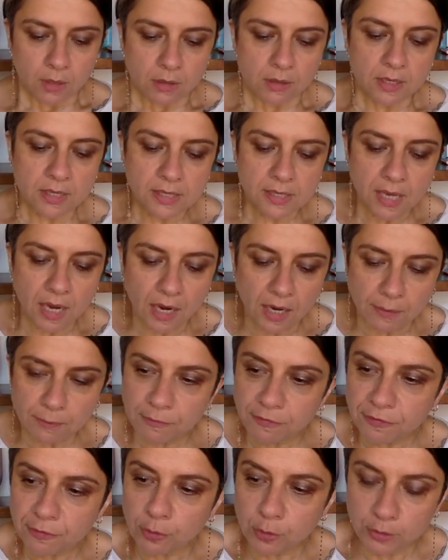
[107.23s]
These
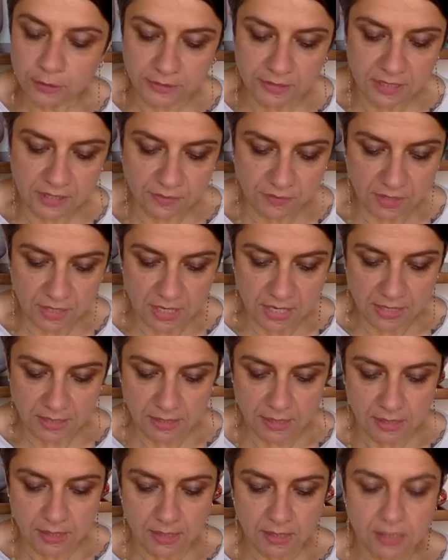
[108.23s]
harmful
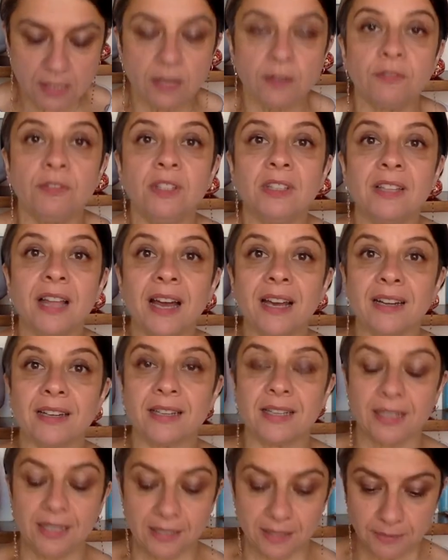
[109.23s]
deviants,
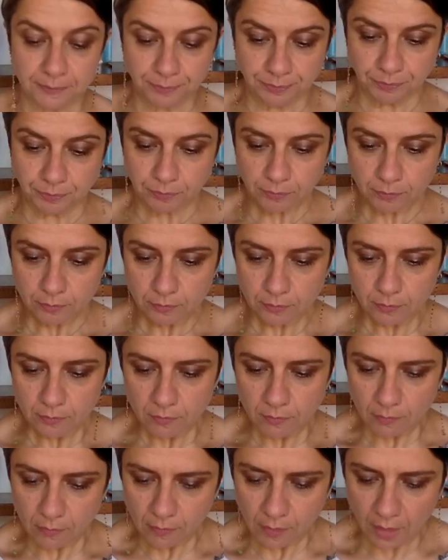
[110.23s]
vitarkā,
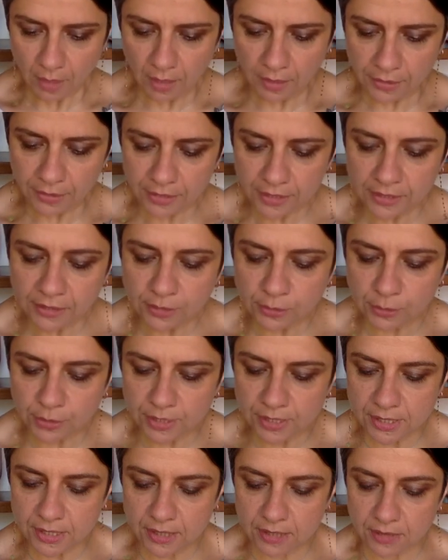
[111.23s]
are
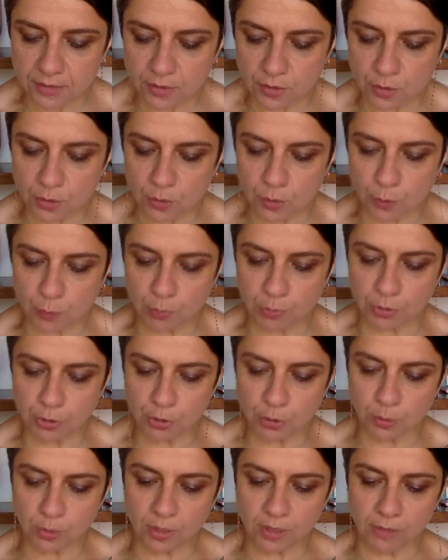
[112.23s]
hindrances to
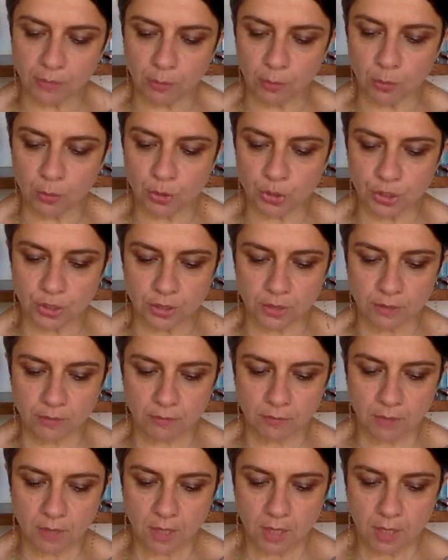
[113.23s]
spiritual evolution.